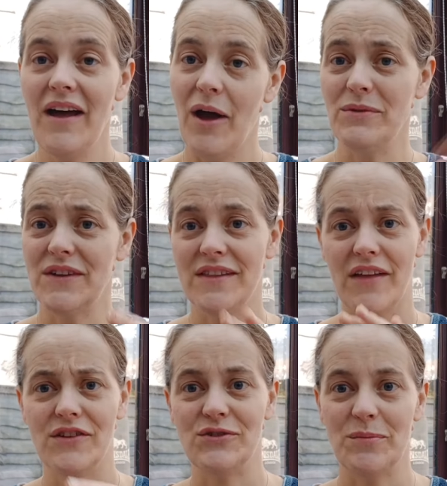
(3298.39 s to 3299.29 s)
I was at the
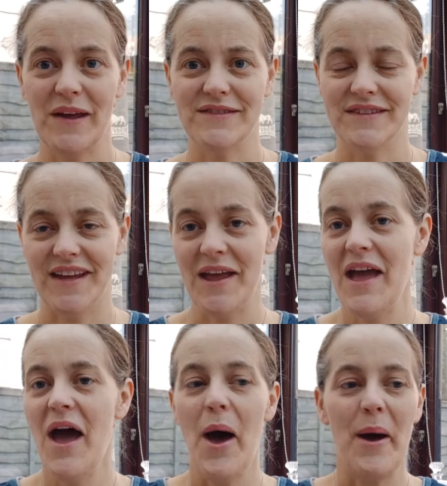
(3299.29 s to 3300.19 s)
other shop yesterday,
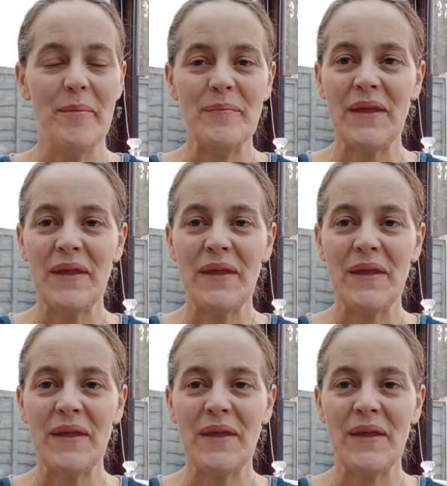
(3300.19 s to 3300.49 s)
are